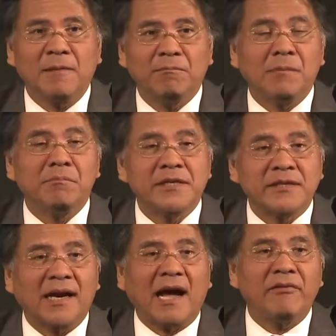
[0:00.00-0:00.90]
But
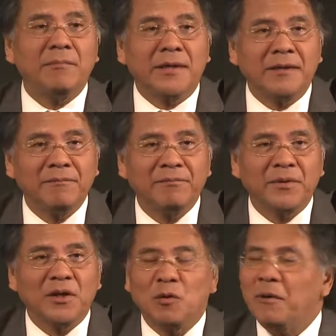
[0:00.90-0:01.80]
Mr. Government,
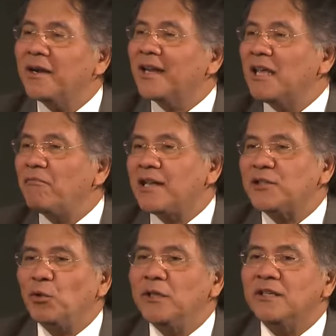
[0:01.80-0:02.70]
you better give us
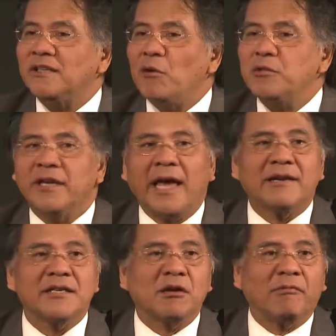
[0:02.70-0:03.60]
20,000
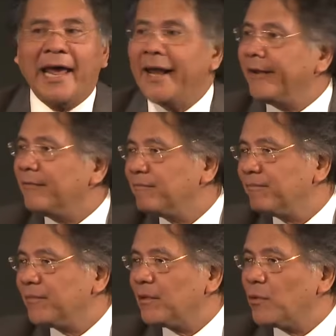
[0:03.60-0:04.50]
acres of land,
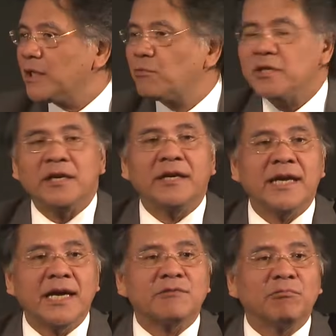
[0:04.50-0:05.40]
which we said,
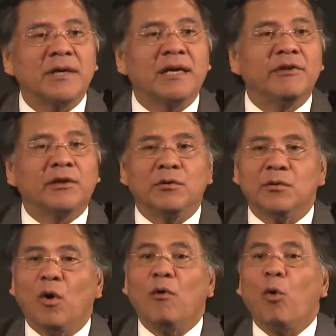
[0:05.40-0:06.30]
yes, we'll give it to
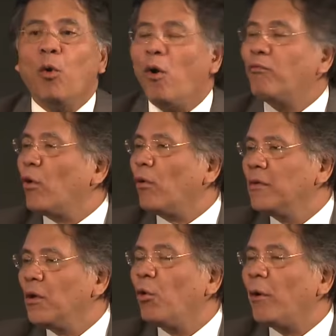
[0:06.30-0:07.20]
you.
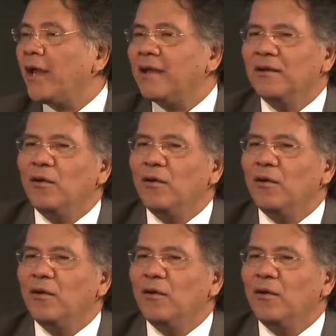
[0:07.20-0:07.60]
Where?